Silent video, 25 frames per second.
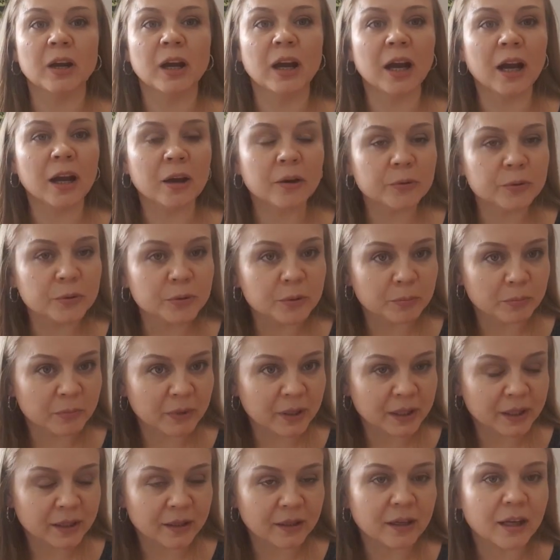how to
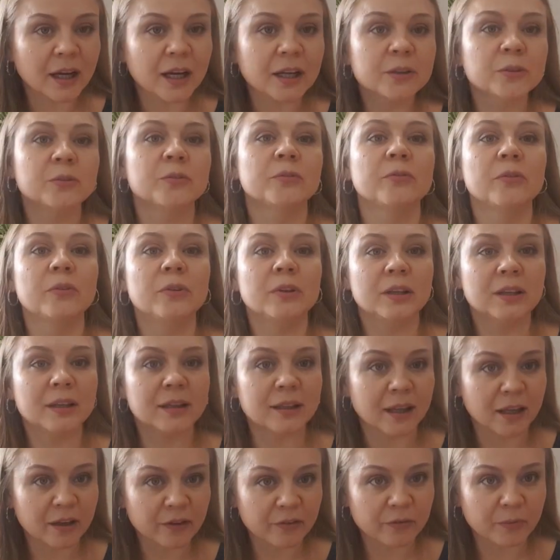make a guy to fall
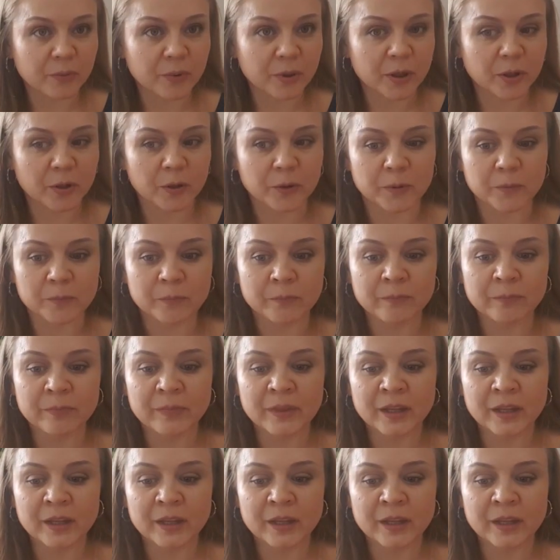in love with you